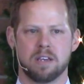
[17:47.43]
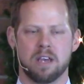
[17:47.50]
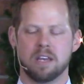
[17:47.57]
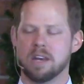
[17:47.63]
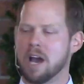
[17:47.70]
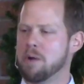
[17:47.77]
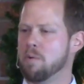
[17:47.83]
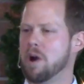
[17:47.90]

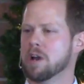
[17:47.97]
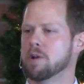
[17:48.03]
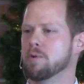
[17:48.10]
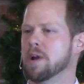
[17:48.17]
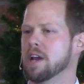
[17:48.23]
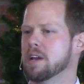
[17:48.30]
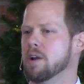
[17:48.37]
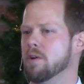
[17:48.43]
And not walk
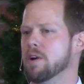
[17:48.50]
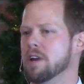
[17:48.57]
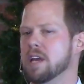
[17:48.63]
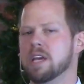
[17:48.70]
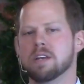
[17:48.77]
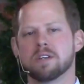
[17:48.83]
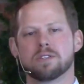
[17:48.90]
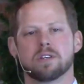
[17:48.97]
away going,
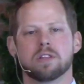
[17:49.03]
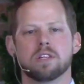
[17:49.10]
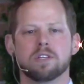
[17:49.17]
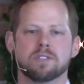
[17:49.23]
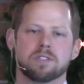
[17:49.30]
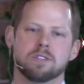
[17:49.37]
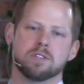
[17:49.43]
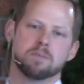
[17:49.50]
he doesn't
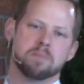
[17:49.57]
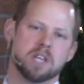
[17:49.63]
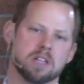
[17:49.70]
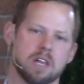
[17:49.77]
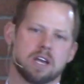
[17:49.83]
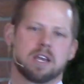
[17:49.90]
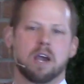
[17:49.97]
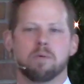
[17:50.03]
listen to me
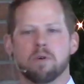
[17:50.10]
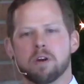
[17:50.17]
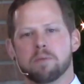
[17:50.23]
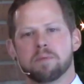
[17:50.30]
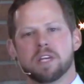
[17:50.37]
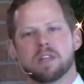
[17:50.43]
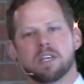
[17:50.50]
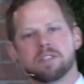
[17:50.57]
like I
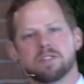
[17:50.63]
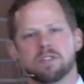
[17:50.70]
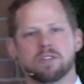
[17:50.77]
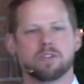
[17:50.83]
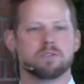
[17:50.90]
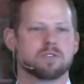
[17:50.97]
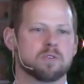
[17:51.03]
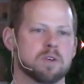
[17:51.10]
want to be
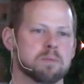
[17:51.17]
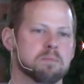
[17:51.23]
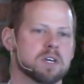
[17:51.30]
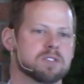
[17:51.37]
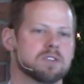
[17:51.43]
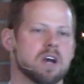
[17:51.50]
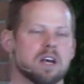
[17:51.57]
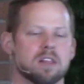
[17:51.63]
listened to, so he
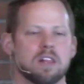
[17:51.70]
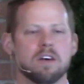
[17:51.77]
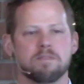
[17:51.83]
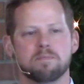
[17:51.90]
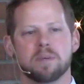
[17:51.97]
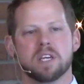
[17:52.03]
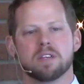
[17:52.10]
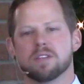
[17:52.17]
must not
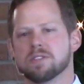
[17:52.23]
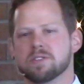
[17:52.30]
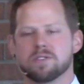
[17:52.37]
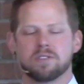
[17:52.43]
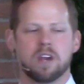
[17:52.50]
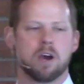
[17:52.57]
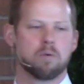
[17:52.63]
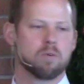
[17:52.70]
love me if this
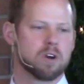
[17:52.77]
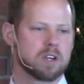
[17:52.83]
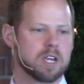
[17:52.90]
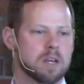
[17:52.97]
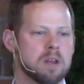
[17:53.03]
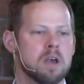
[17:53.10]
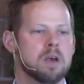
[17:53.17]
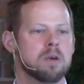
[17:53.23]
is not
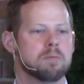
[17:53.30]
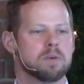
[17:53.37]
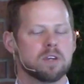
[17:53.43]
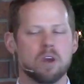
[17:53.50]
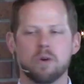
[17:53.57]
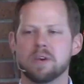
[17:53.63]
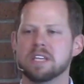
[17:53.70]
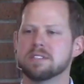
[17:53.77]
working. But
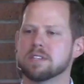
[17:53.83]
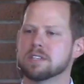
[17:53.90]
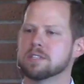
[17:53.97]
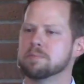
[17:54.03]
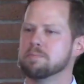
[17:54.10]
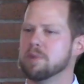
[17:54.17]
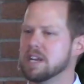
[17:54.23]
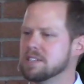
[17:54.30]
no, he's
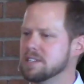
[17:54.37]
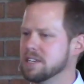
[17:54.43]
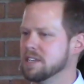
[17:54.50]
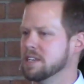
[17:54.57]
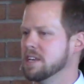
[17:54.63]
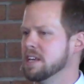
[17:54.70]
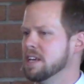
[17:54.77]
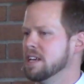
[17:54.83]

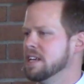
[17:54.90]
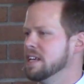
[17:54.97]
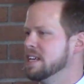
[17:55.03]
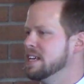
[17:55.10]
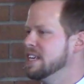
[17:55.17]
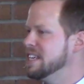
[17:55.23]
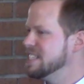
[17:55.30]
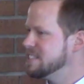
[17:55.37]
expressing
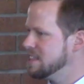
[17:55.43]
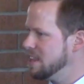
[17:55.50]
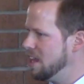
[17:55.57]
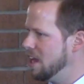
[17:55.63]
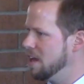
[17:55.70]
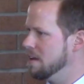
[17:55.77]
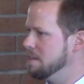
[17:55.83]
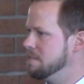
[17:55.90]
his
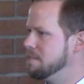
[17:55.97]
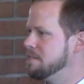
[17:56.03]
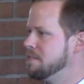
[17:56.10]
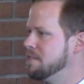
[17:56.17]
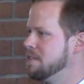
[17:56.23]
love.